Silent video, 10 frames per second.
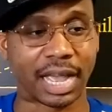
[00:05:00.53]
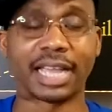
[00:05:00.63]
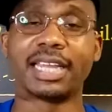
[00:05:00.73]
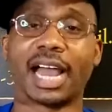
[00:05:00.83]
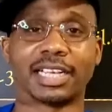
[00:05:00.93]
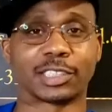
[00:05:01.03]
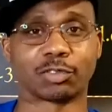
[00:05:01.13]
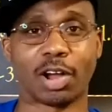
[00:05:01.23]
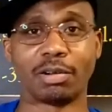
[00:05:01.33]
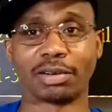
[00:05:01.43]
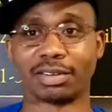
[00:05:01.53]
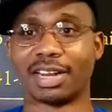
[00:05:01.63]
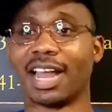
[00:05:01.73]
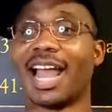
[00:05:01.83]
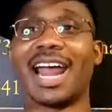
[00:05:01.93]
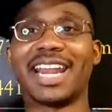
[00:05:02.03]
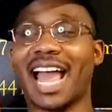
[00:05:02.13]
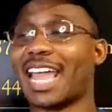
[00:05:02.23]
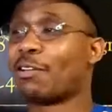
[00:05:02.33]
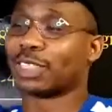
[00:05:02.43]
and he got stronger. And
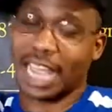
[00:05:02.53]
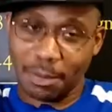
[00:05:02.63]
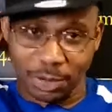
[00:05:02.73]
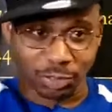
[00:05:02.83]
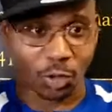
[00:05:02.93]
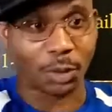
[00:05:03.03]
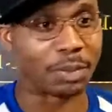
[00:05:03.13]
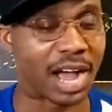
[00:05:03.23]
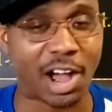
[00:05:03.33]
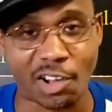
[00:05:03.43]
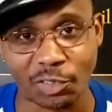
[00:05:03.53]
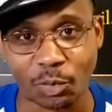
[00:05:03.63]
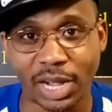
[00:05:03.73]
now he was able to throw the ball from